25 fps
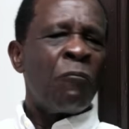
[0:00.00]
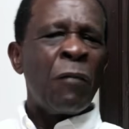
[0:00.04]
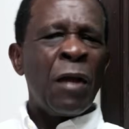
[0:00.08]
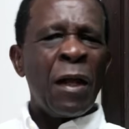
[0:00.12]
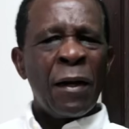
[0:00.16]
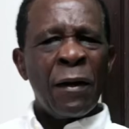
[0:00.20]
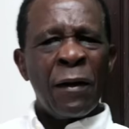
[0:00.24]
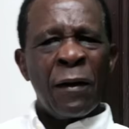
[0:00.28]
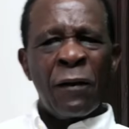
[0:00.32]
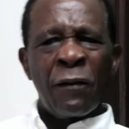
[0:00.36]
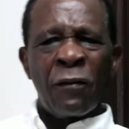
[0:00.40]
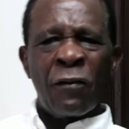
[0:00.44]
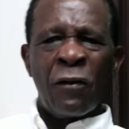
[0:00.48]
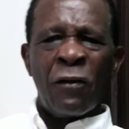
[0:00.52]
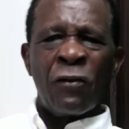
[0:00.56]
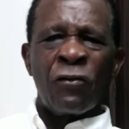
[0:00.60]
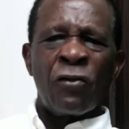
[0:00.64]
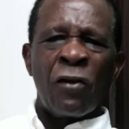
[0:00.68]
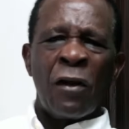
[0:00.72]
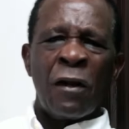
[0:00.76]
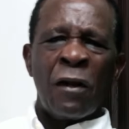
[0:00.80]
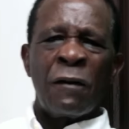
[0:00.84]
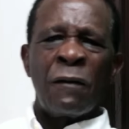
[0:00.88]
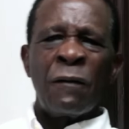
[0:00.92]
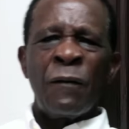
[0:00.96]
a
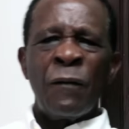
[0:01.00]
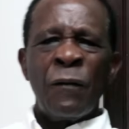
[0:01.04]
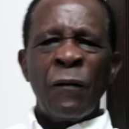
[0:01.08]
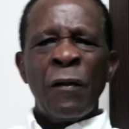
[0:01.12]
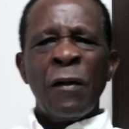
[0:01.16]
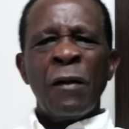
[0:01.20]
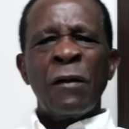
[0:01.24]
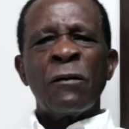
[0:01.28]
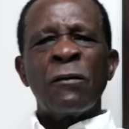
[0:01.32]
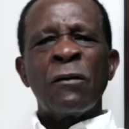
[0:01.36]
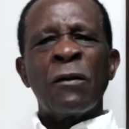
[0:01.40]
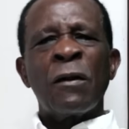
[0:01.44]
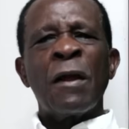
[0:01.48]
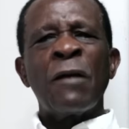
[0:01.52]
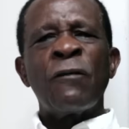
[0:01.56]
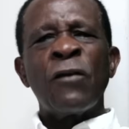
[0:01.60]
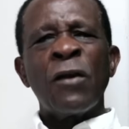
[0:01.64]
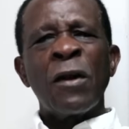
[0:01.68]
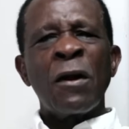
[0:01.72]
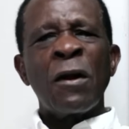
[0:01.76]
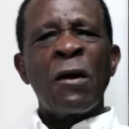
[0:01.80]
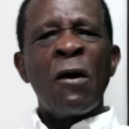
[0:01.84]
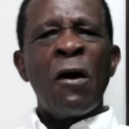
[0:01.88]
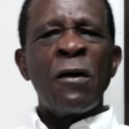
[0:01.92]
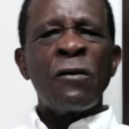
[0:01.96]
decision
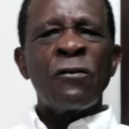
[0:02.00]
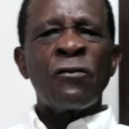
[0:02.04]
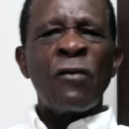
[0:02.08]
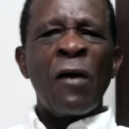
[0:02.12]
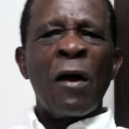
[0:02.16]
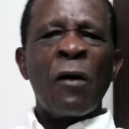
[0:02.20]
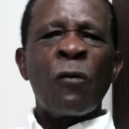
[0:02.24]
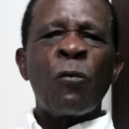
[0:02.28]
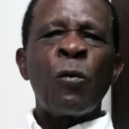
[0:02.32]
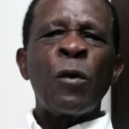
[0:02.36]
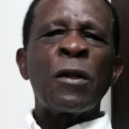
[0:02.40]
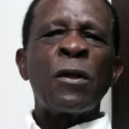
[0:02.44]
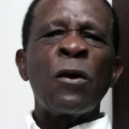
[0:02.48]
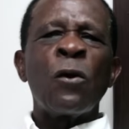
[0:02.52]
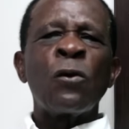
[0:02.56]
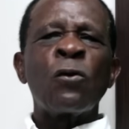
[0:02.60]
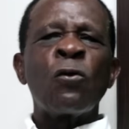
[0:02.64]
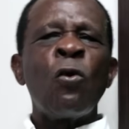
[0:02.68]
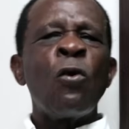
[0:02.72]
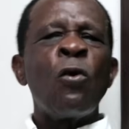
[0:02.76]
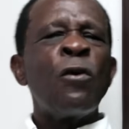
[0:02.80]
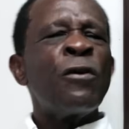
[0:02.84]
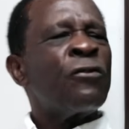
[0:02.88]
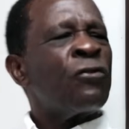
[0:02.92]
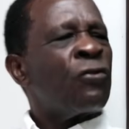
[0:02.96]
giving contract without
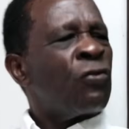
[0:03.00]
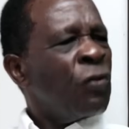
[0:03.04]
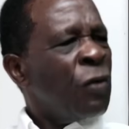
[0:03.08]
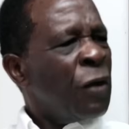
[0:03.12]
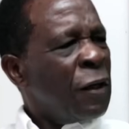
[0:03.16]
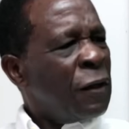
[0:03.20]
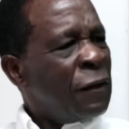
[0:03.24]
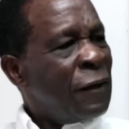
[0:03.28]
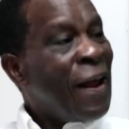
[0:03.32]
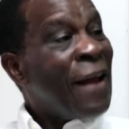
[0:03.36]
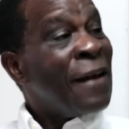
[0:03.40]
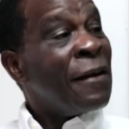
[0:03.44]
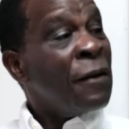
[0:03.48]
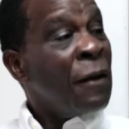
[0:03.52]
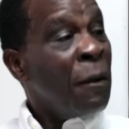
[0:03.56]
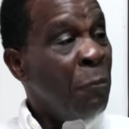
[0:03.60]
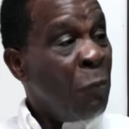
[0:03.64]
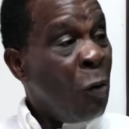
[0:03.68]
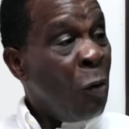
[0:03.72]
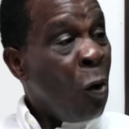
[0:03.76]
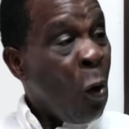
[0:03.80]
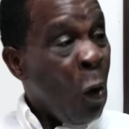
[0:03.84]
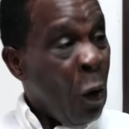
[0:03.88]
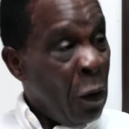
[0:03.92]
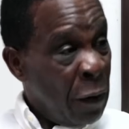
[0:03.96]
going through the tender
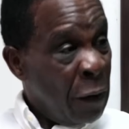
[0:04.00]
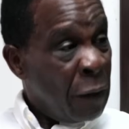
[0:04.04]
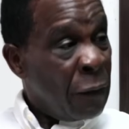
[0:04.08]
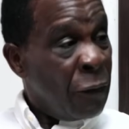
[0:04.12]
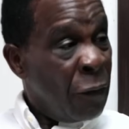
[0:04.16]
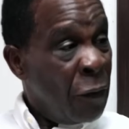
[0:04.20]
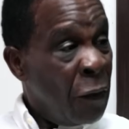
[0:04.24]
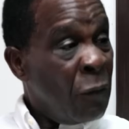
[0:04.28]
board.